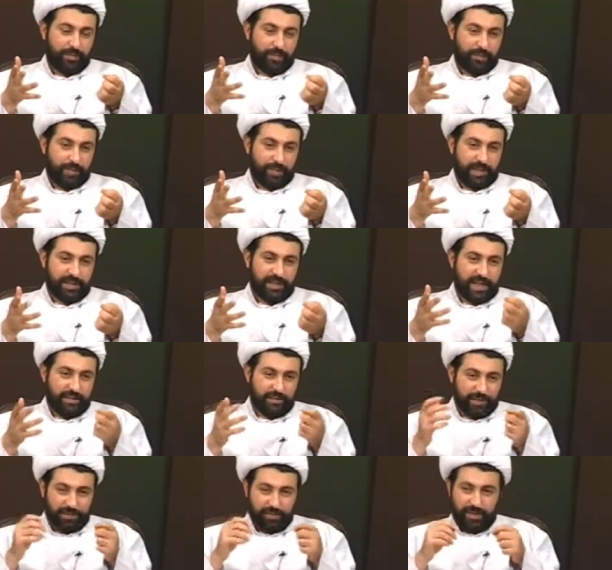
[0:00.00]
Because
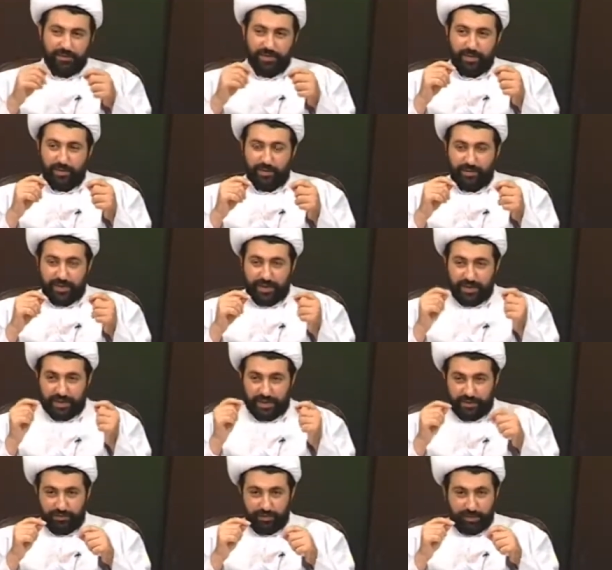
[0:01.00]
everyone will be very
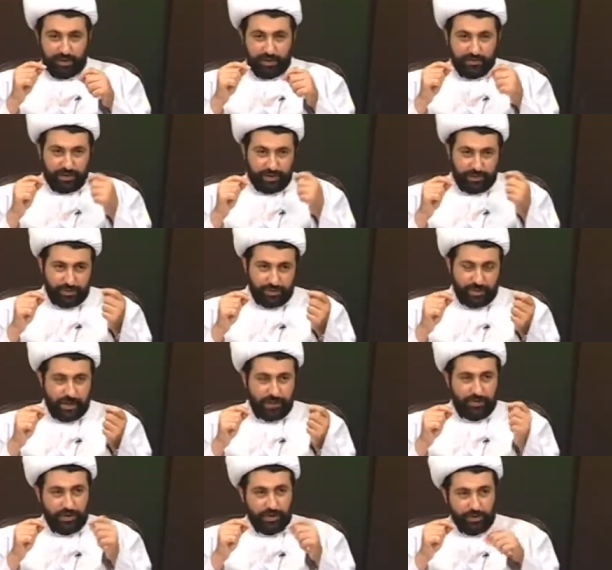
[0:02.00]
careful about what you say,
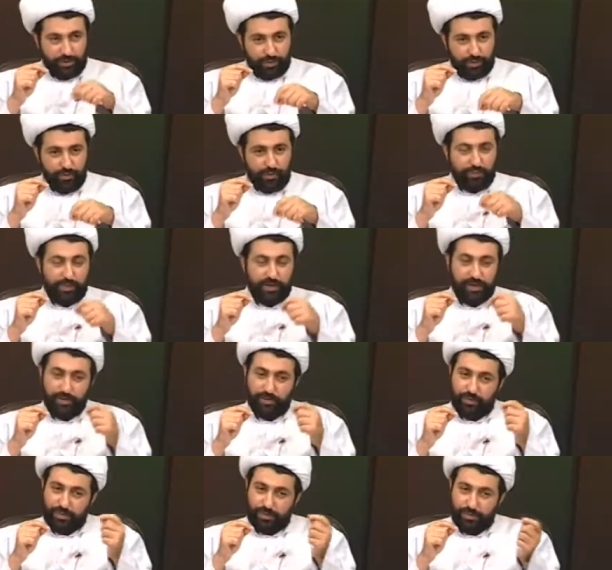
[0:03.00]
what you do, whether
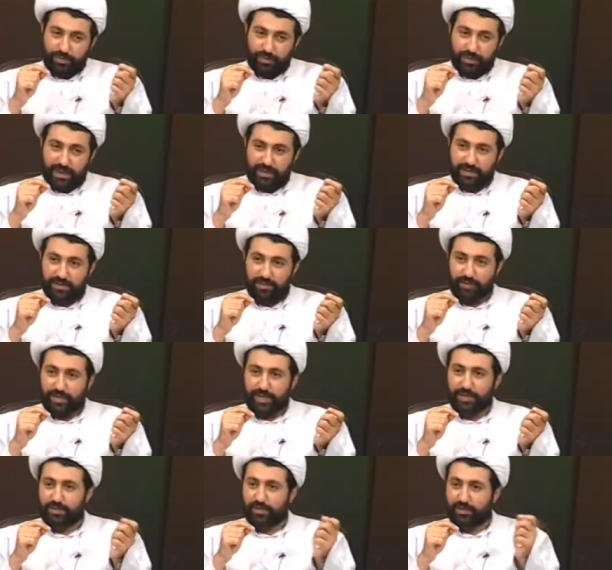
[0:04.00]
you go to that
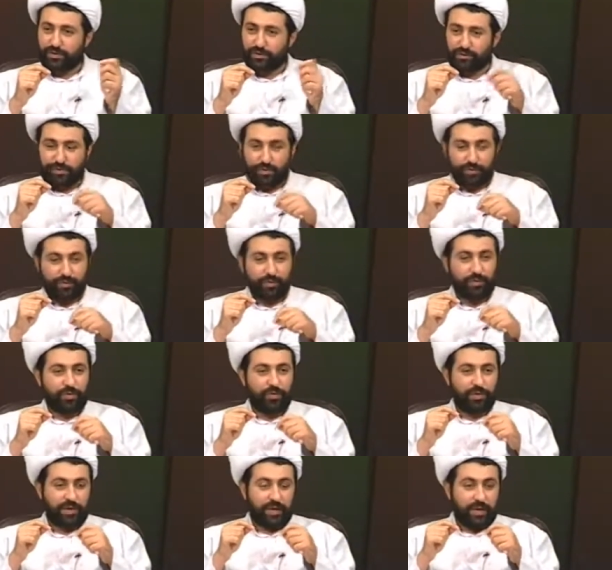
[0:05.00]
place or you don't
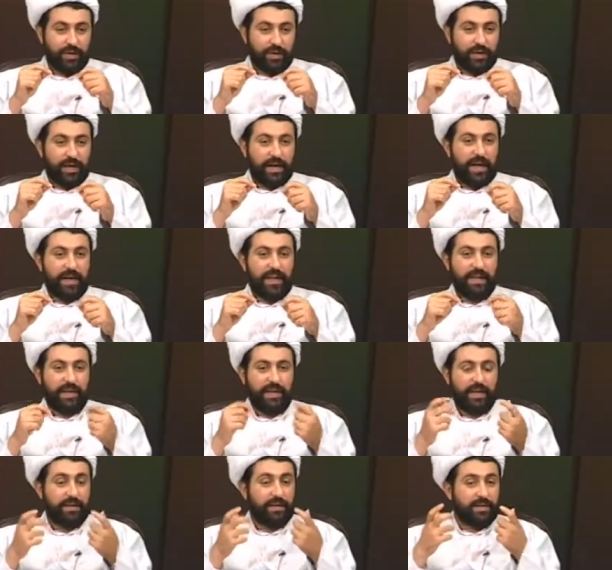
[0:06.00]
go. And
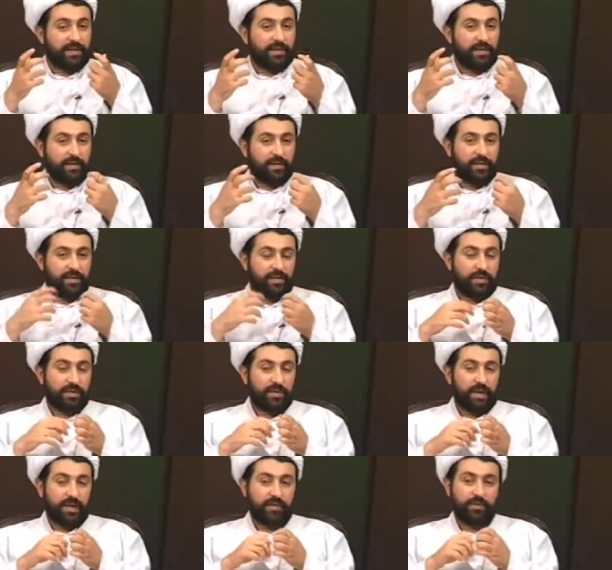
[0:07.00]
then
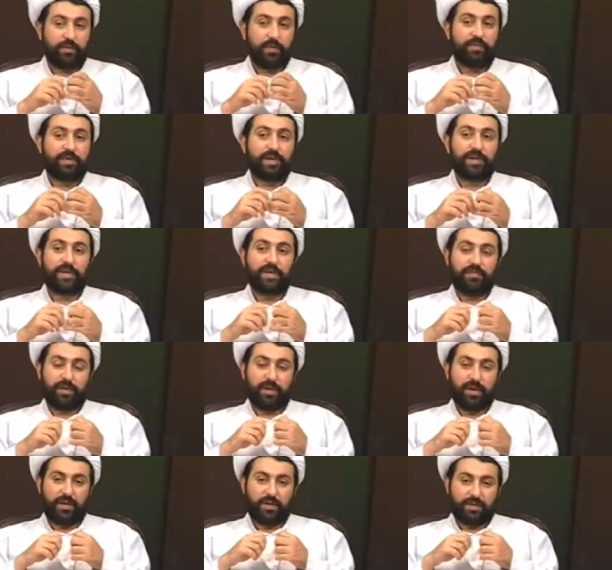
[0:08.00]
it would be very
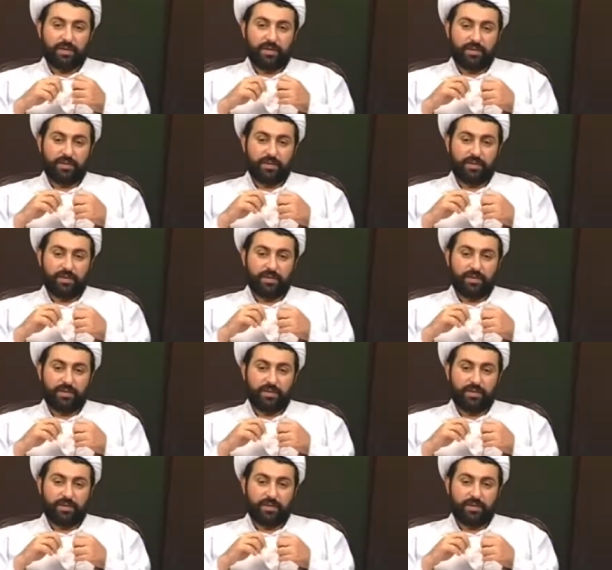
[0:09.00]
difficult.